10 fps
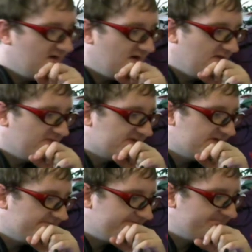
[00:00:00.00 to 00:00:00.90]
I'm
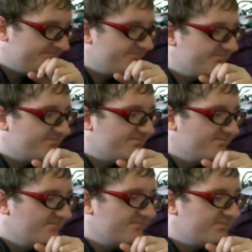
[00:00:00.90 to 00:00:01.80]
gonna
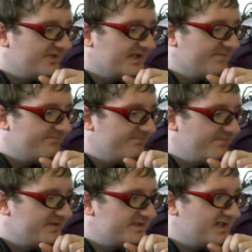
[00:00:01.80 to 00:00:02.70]
bring up
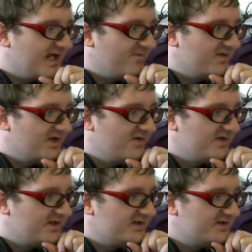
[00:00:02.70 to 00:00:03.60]
the chat window
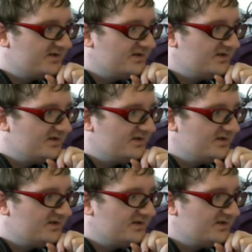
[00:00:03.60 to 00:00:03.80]
here.